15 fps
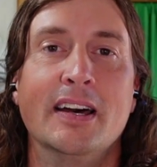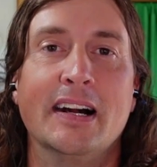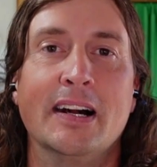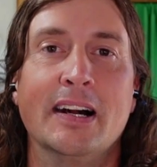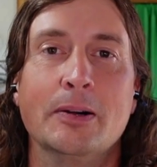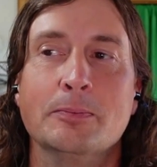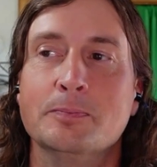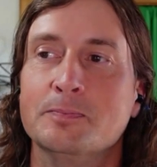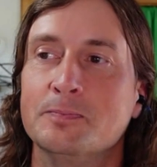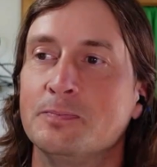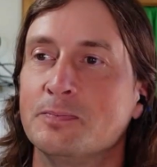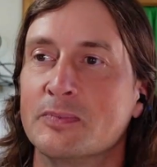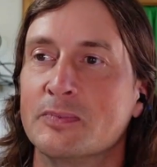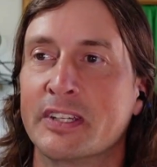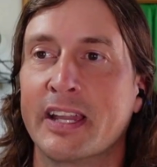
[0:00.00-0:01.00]

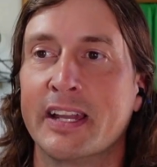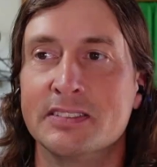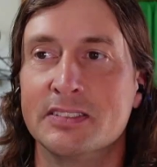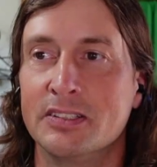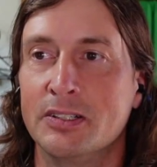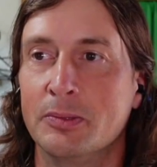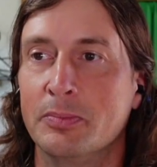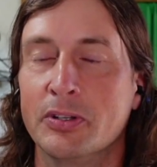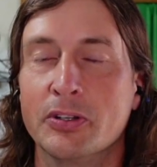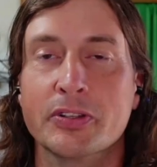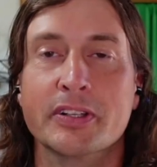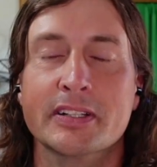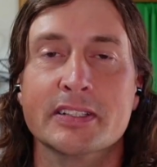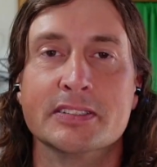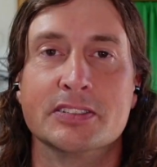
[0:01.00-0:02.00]
The guys that are
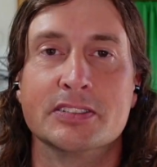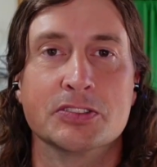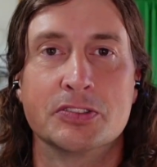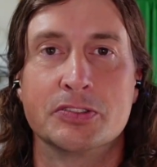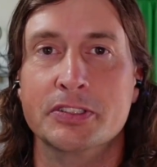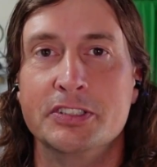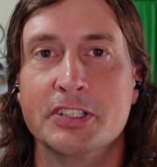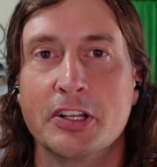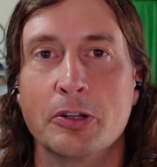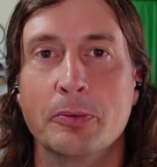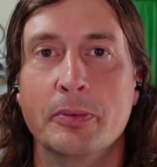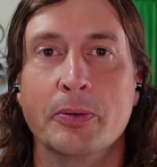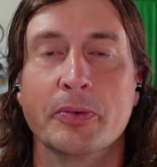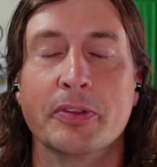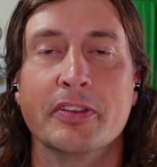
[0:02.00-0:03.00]
building this, there's three
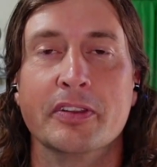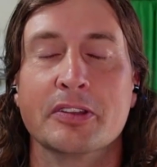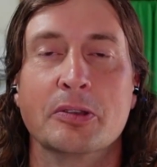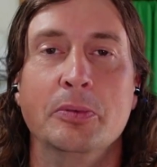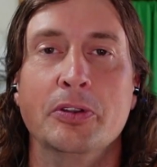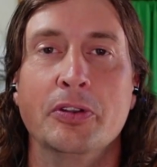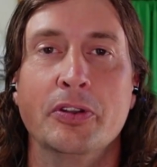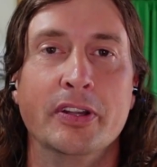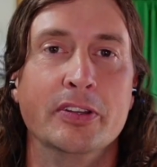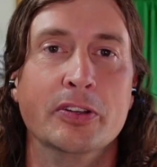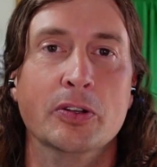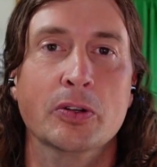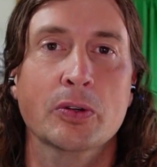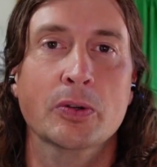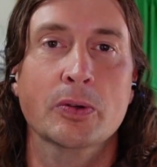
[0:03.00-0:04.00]
gentlemen within the
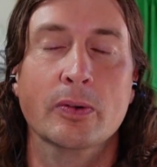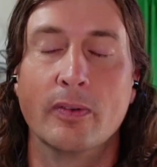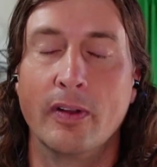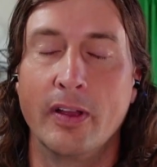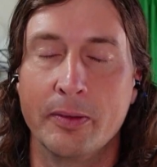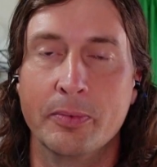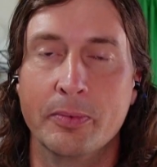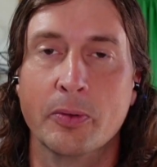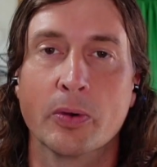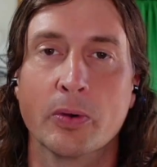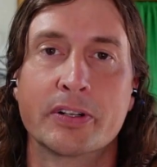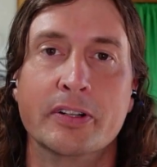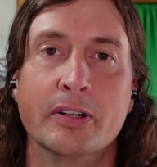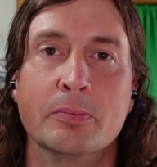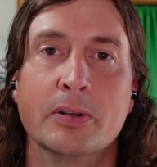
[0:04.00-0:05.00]
community who have been
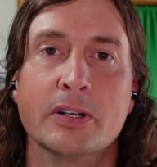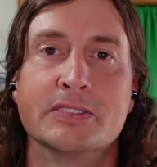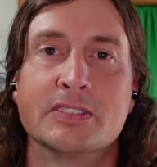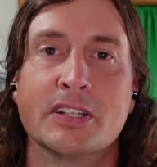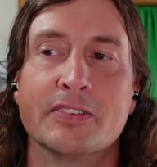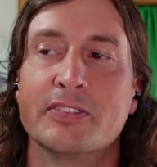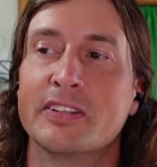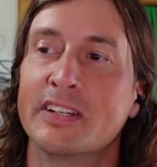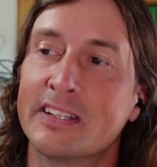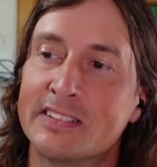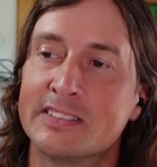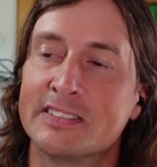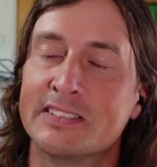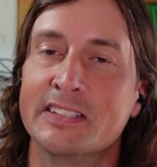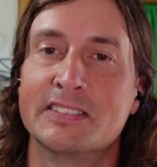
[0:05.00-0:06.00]
working their butts off to
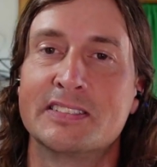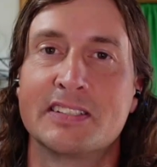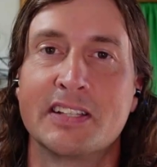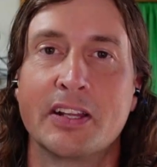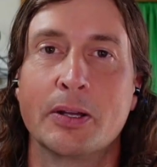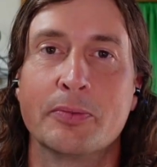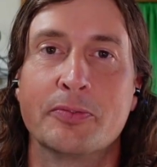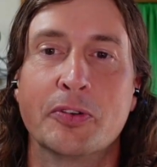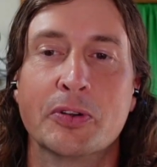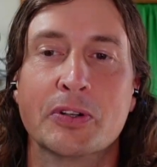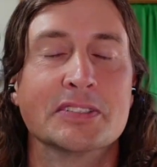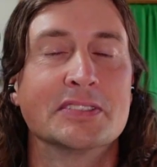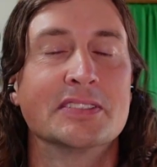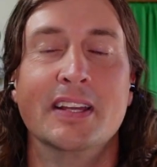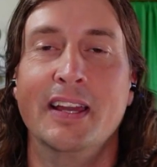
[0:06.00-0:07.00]
get this thing set up
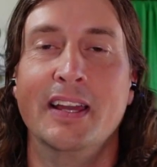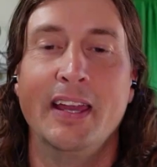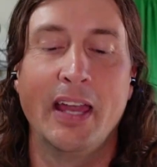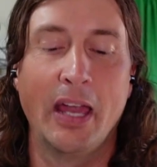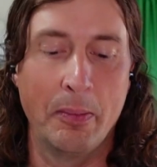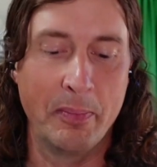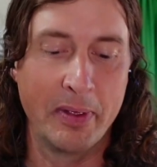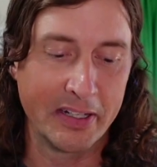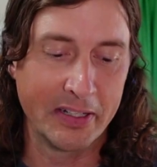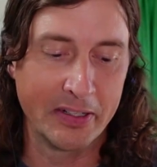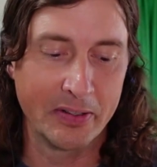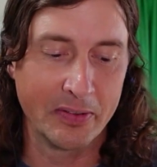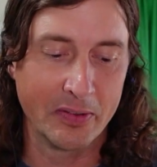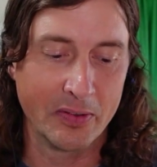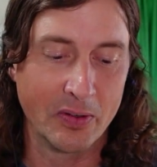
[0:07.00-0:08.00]
for us and make
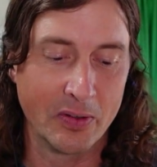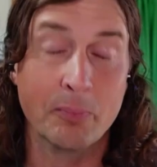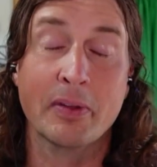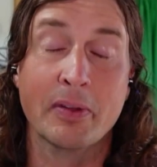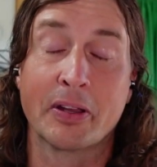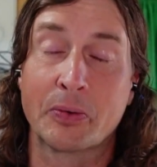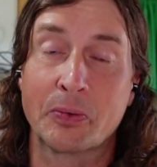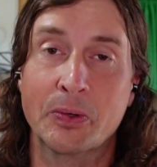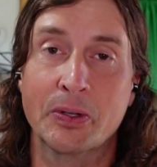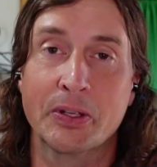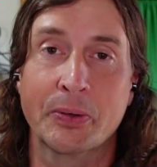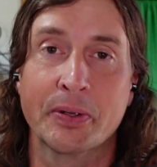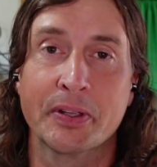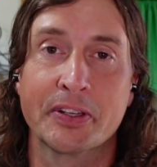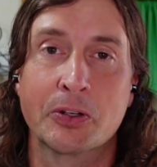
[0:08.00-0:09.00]
it
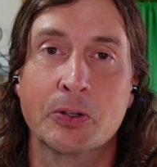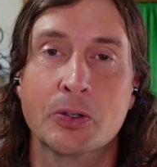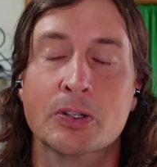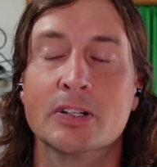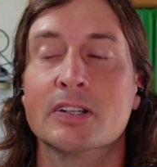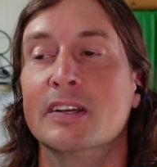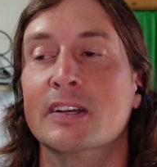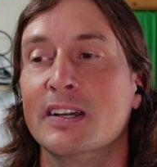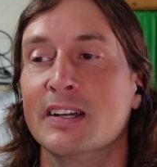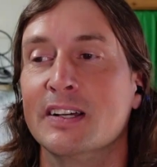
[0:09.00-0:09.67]
really, really cool.